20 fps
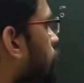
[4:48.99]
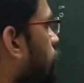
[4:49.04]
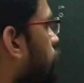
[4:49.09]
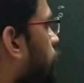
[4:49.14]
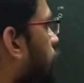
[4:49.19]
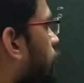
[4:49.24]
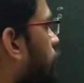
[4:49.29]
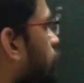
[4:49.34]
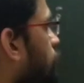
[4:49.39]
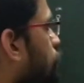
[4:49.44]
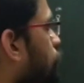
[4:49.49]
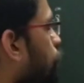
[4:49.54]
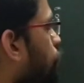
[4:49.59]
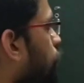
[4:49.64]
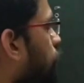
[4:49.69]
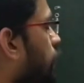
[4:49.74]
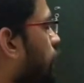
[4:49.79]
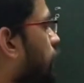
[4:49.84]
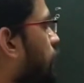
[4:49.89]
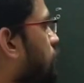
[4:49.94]
there is no
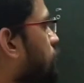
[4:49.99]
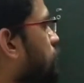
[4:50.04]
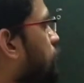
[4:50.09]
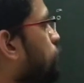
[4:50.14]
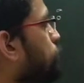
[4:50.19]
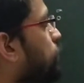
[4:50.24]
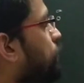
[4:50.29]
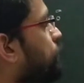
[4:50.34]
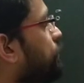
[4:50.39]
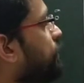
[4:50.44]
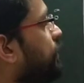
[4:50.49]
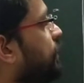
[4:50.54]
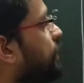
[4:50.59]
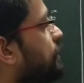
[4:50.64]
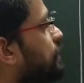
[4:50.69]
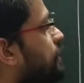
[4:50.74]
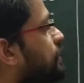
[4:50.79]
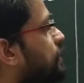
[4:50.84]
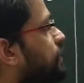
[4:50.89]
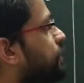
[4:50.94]
connection between
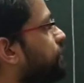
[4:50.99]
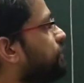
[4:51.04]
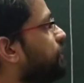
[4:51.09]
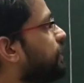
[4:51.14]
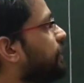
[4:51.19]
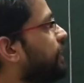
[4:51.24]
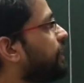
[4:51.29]
resistivity